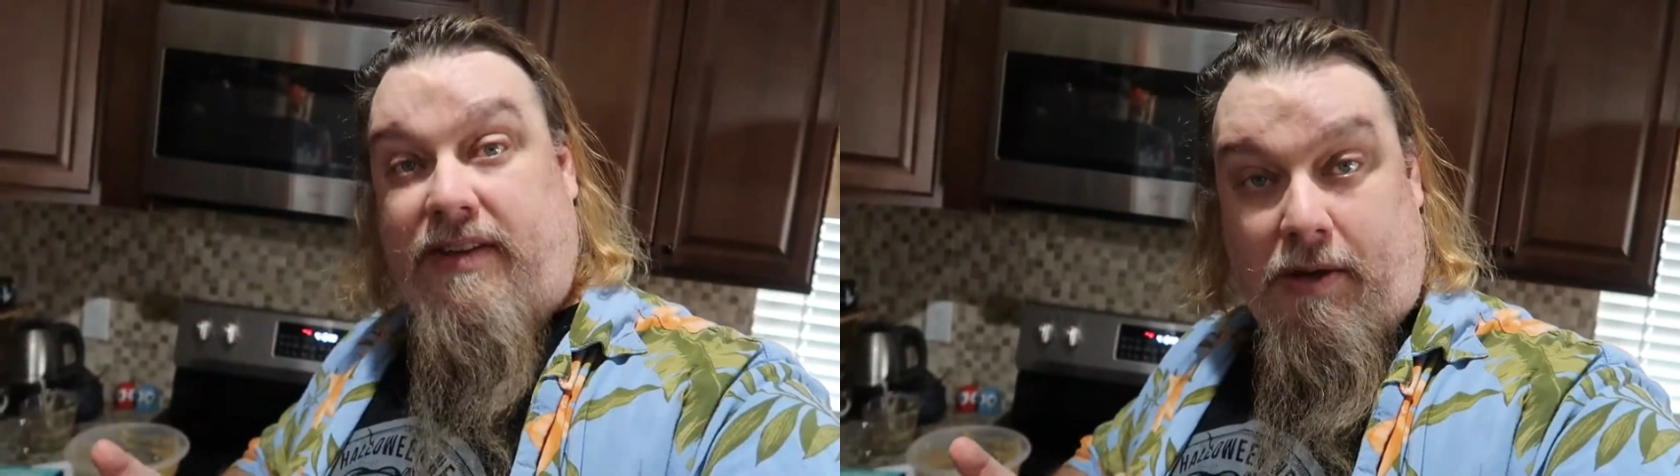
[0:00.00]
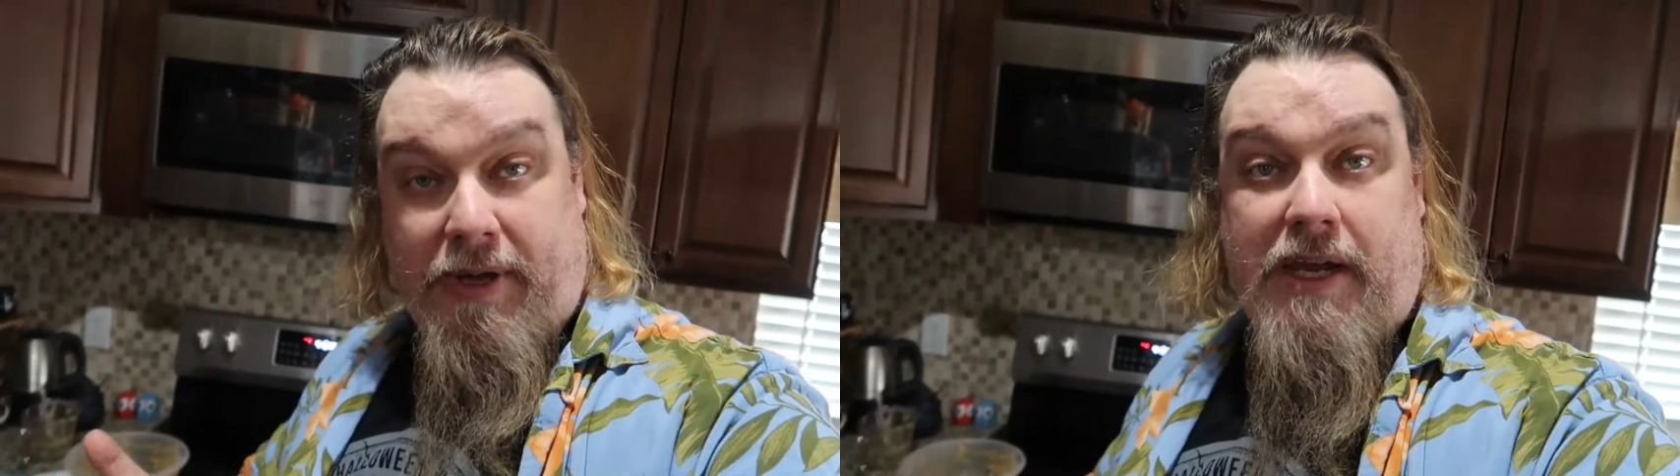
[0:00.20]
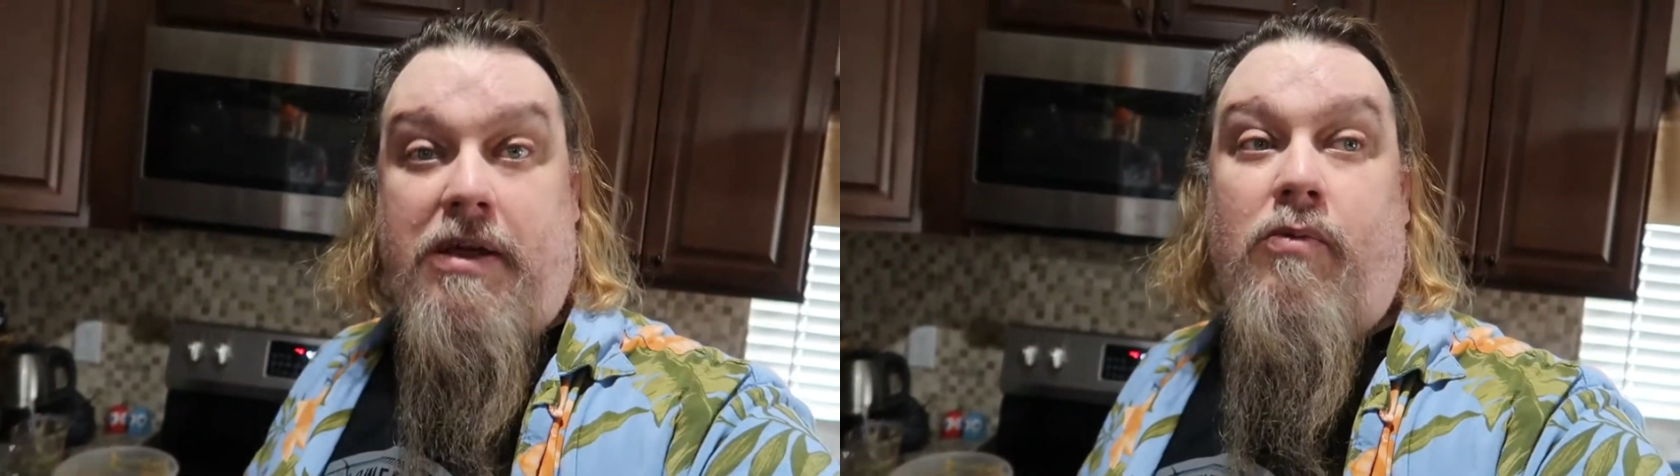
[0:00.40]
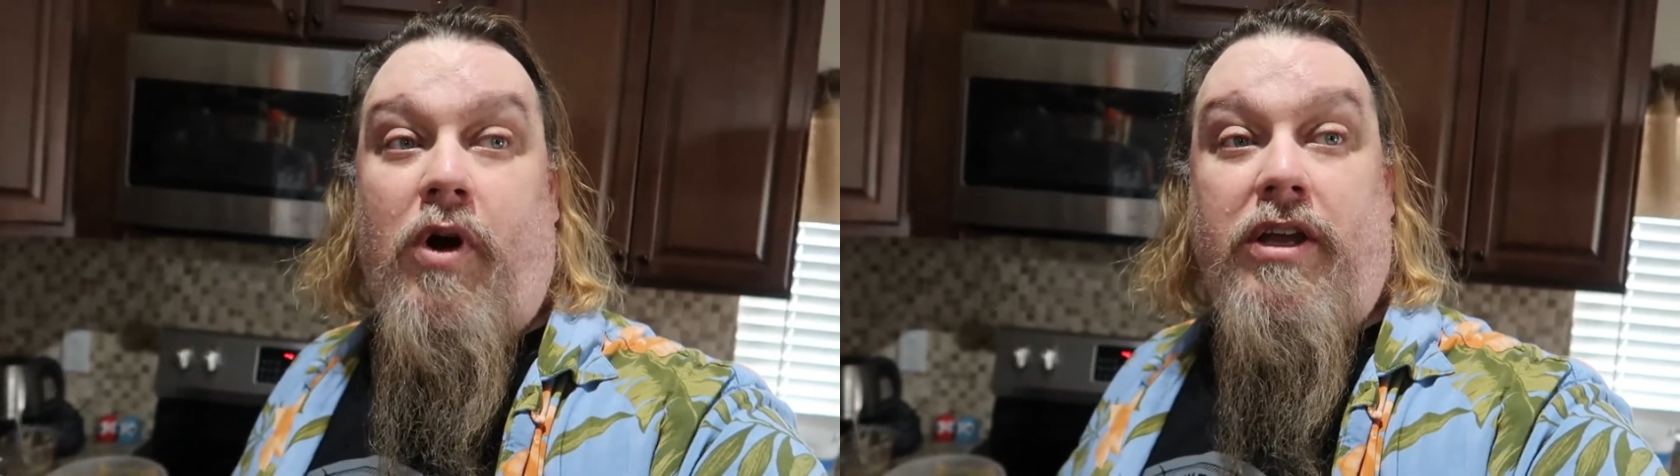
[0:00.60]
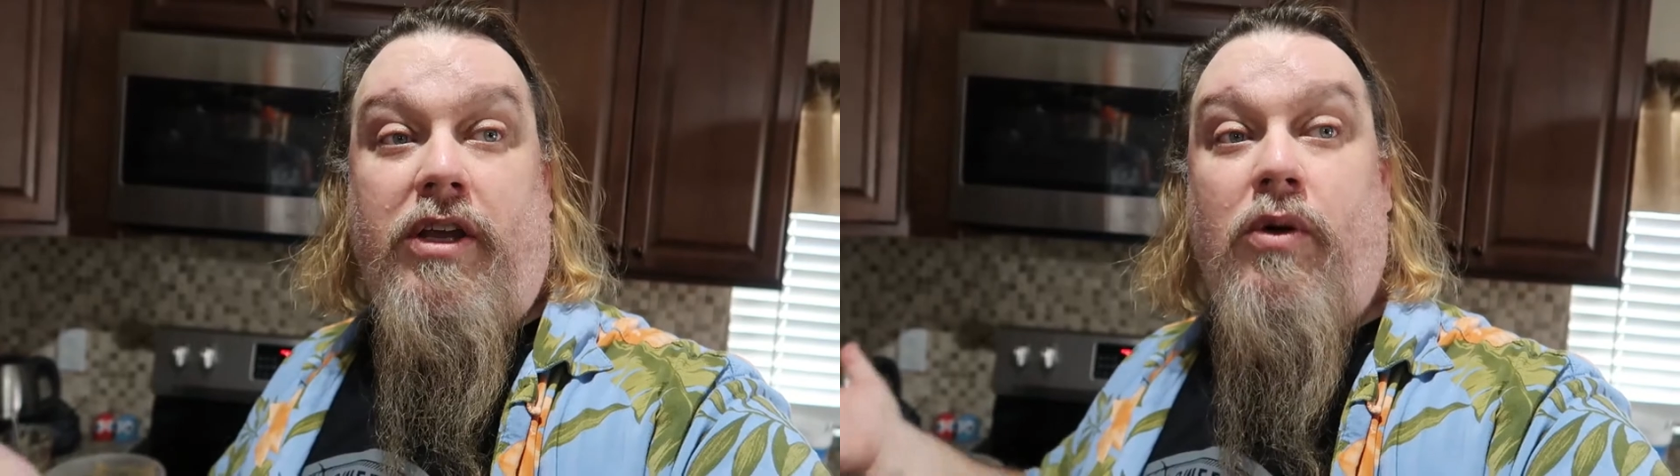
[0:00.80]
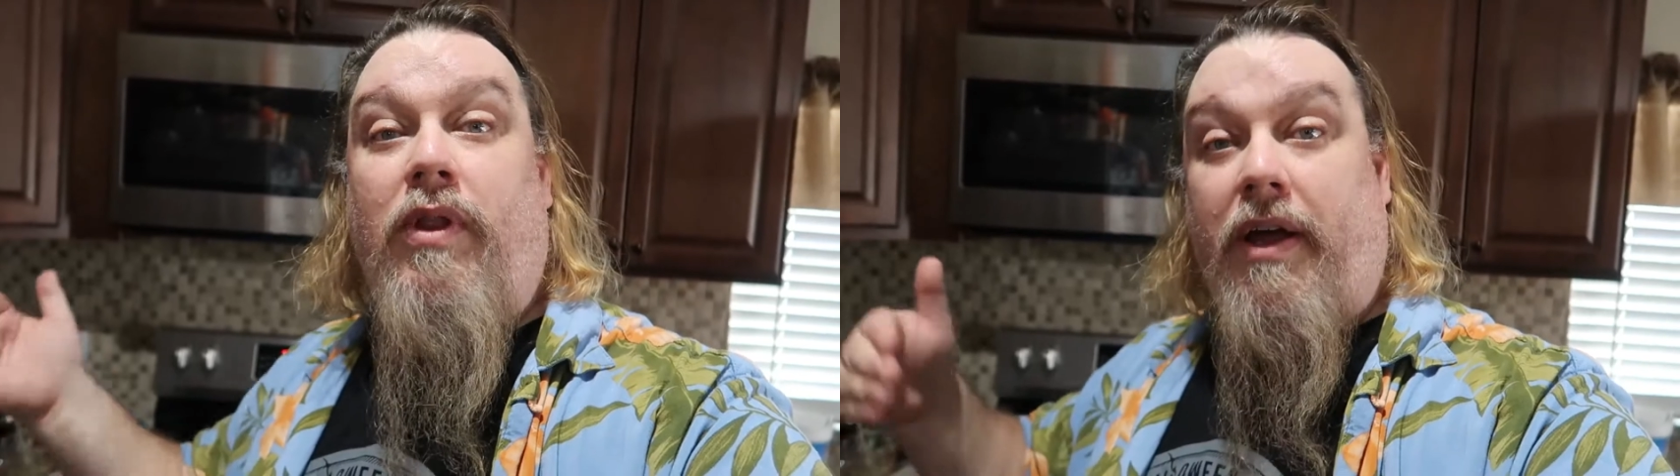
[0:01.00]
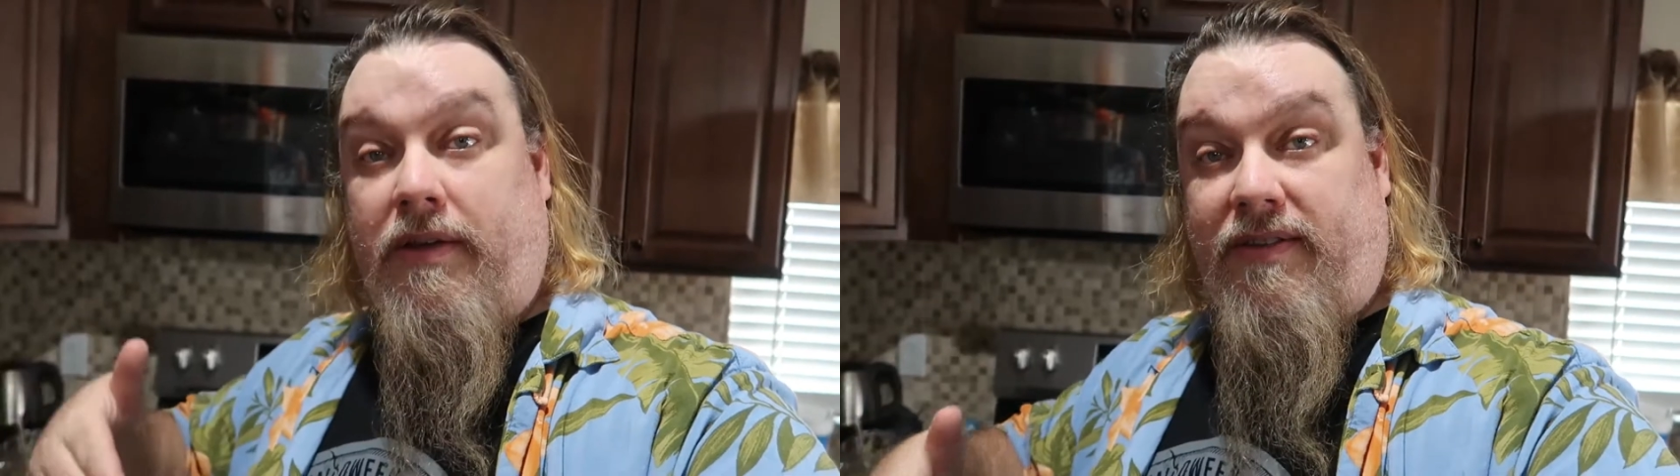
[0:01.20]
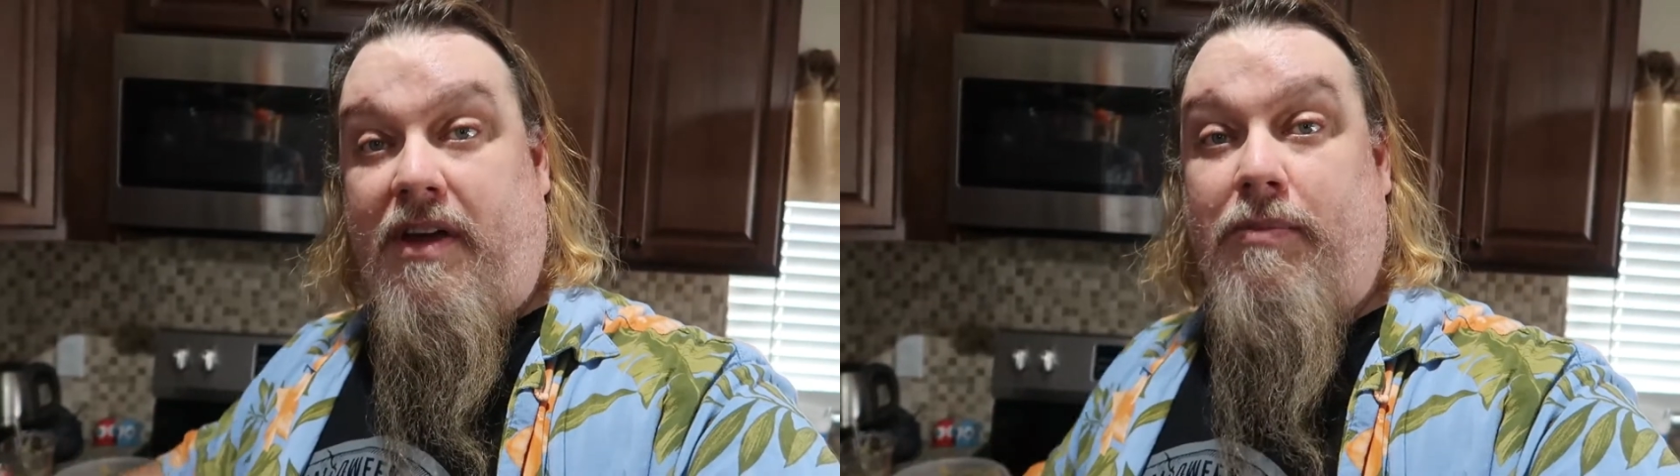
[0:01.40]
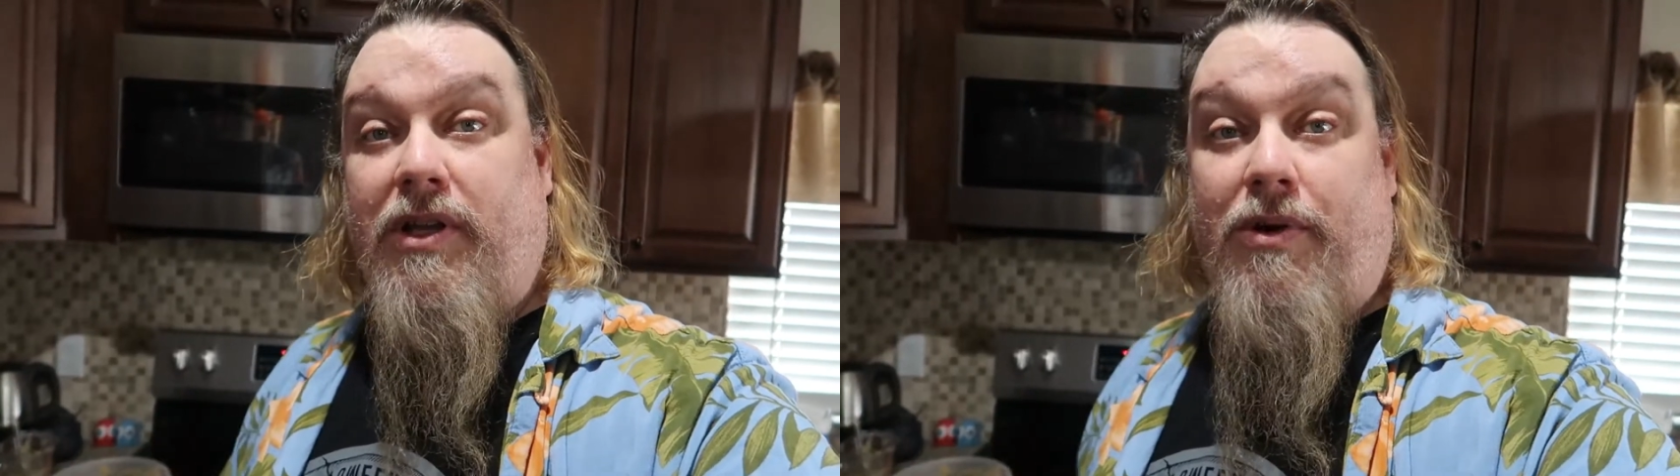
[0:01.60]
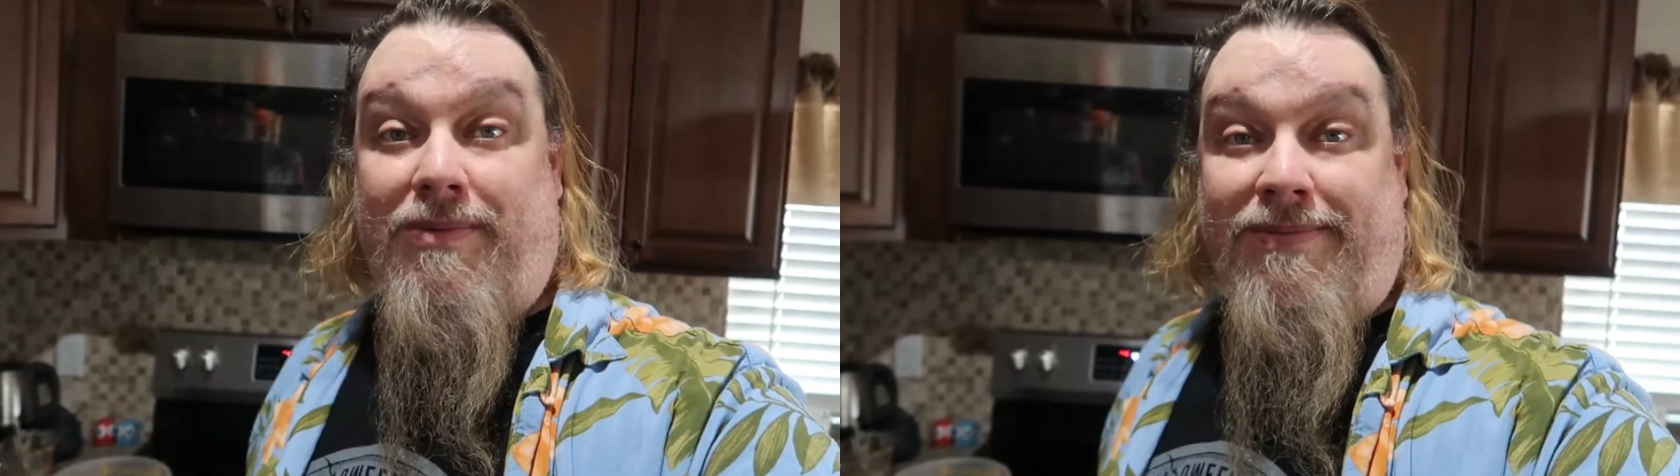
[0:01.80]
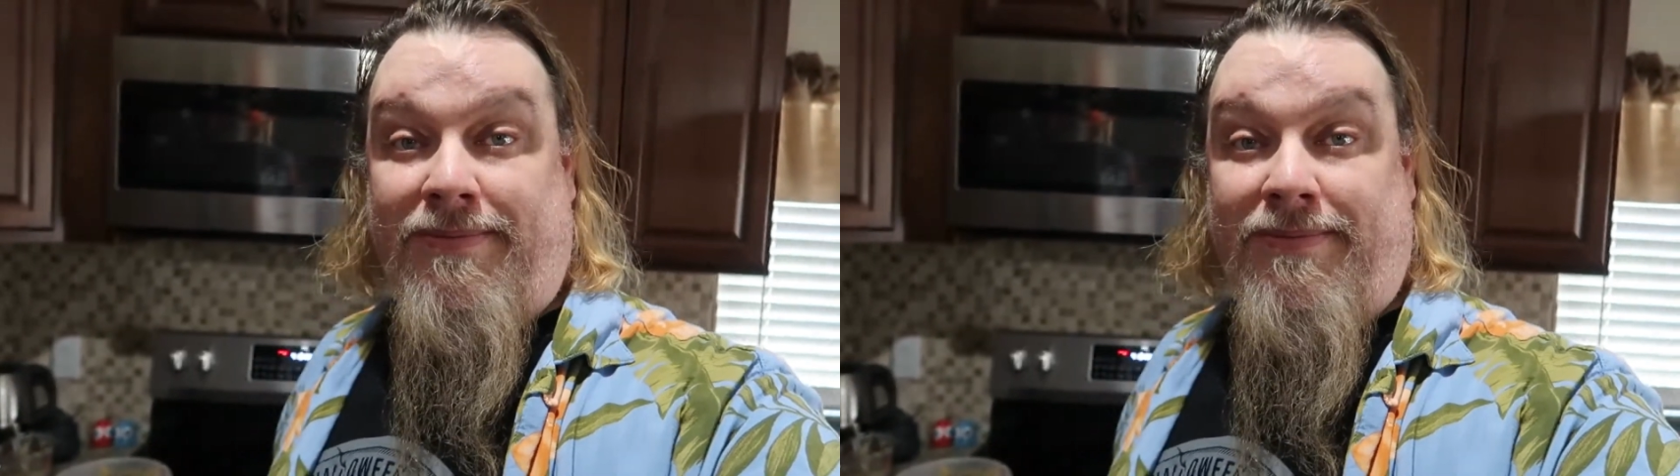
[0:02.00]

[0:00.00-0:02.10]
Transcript: Tell me what you like down below.